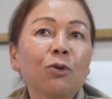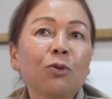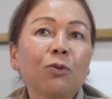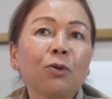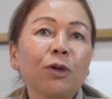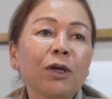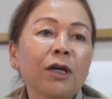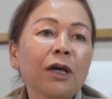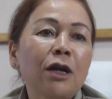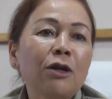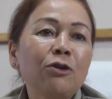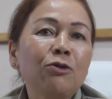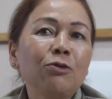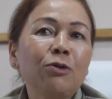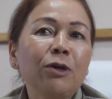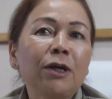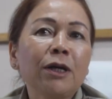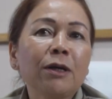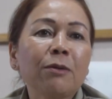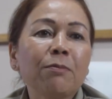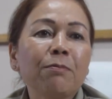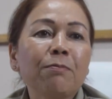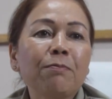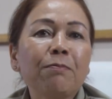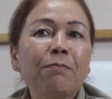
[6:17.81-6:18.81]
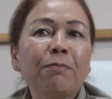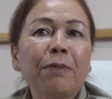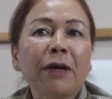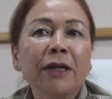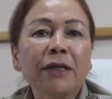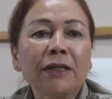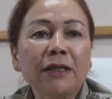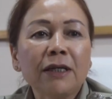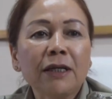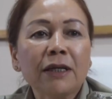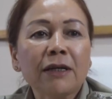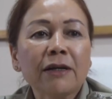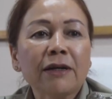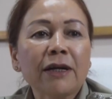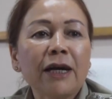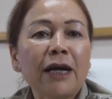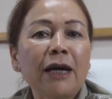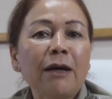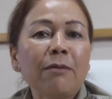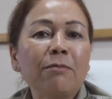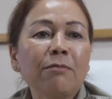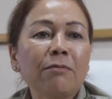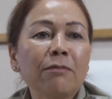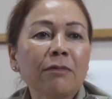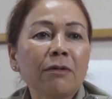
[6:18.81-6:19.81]
we are doing petty
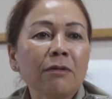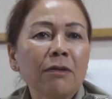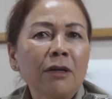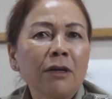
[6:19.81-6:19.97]
crime,